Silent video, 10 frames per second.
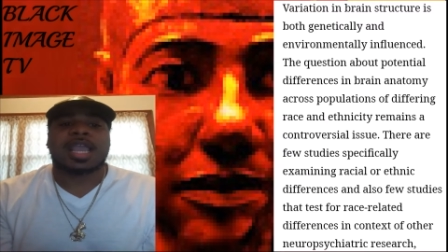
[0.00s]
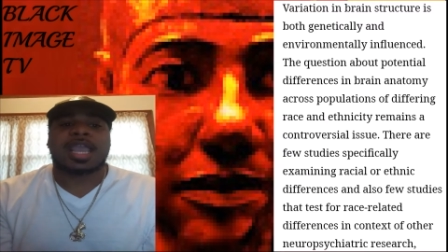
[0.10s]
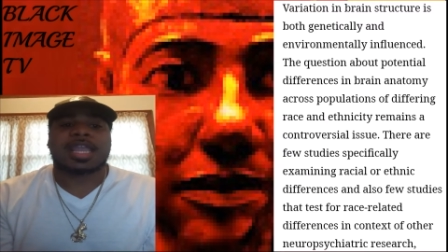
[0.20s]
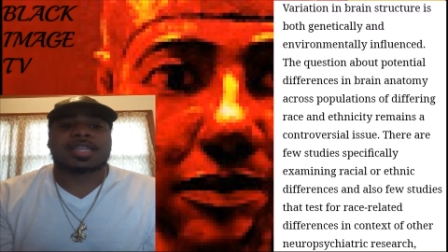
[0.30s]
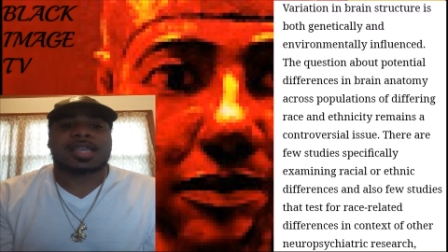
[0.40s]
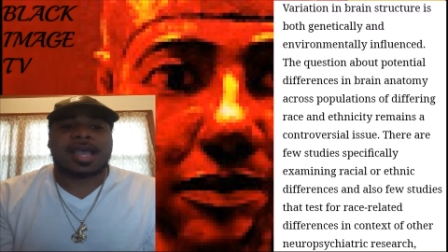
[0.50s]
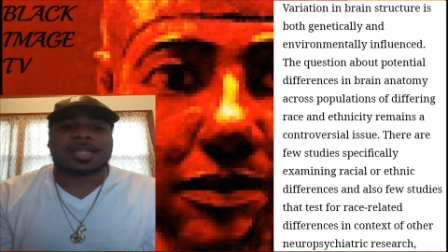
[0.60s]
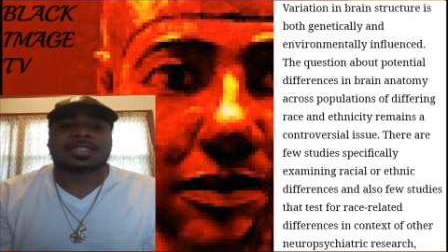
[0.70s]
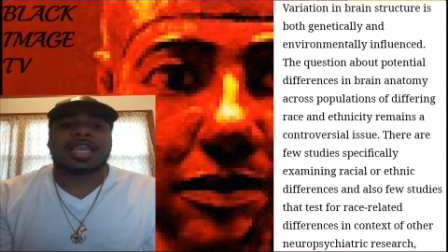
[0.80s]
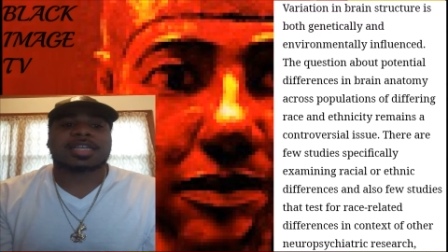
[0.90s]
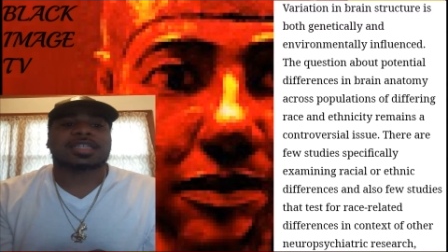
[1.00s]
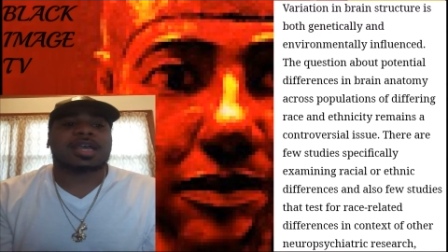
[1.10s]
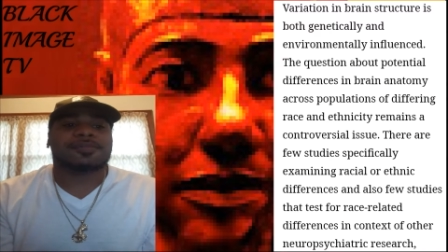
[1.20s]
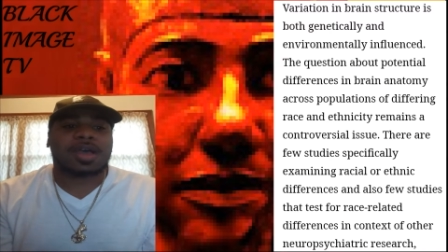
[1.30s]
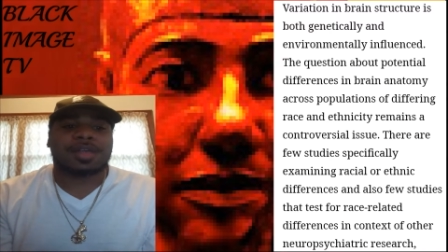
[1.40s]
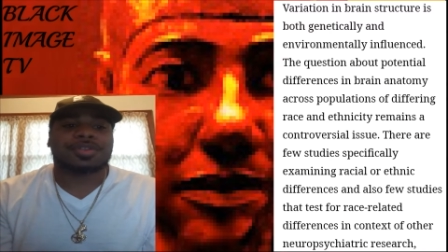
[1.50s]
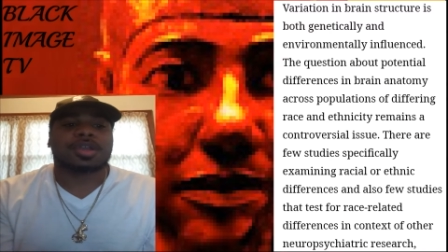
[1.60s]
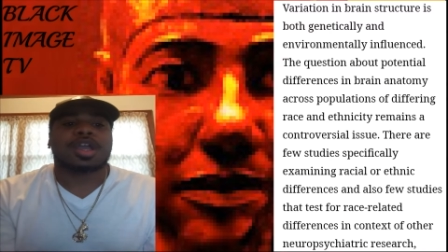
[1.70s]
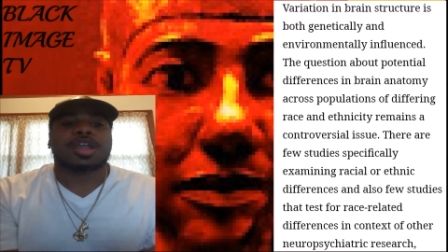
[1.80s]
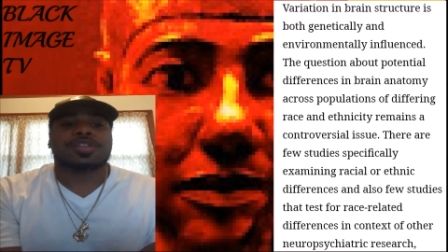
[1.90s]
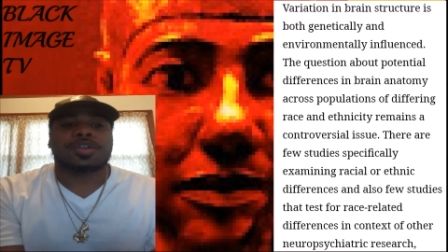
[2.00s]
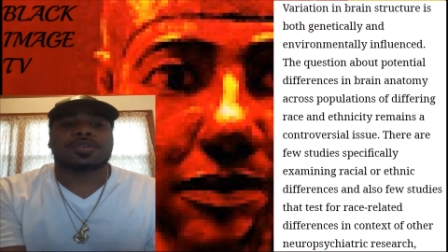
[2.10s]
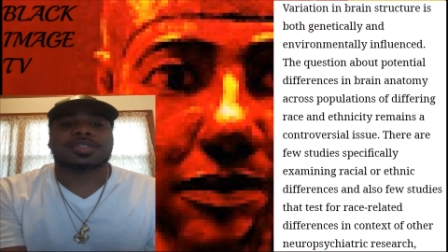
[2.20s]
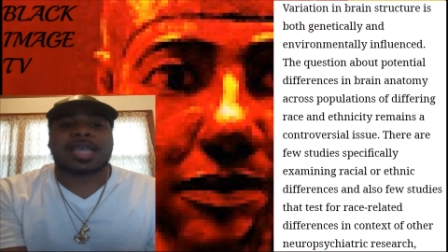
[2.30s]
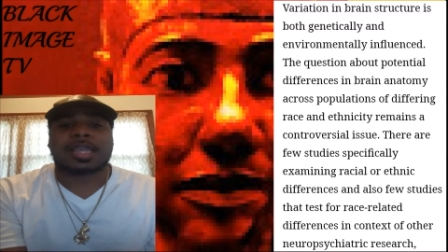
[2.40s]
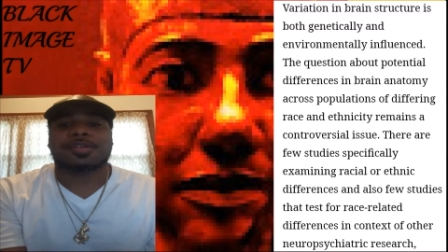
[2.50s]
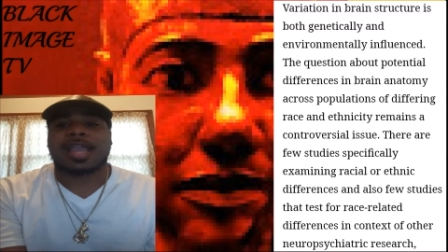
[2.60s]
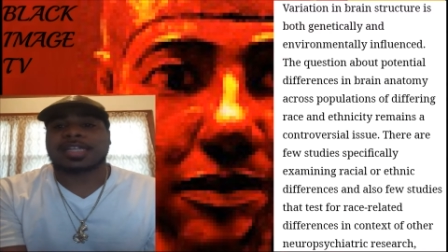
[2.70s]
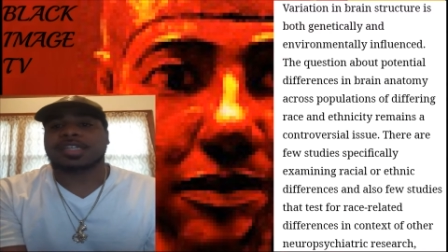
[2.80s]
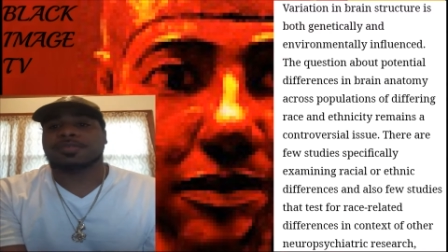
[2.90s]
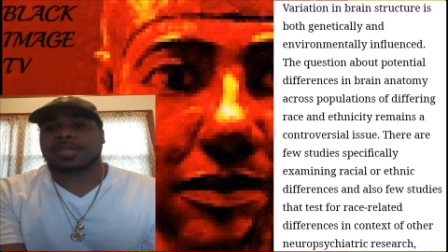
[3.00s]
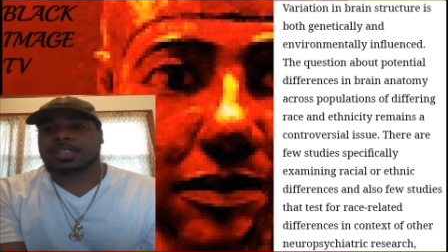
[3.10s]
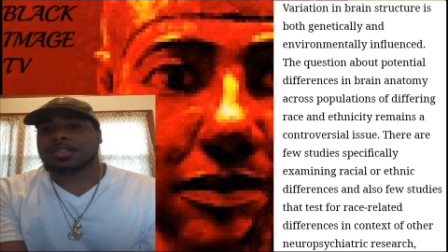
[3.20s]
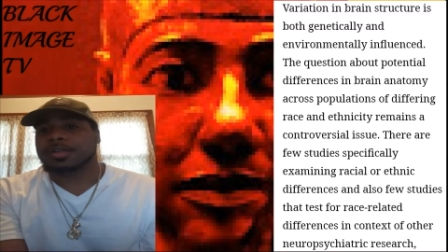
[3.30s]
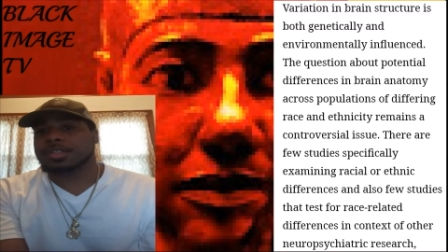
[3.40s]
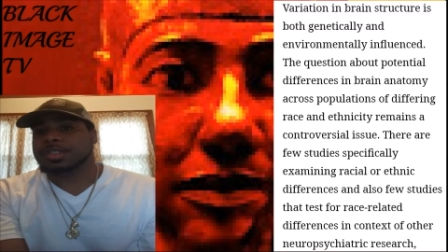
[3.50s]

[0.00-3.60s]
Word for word: in context of other neuropsychiatric research.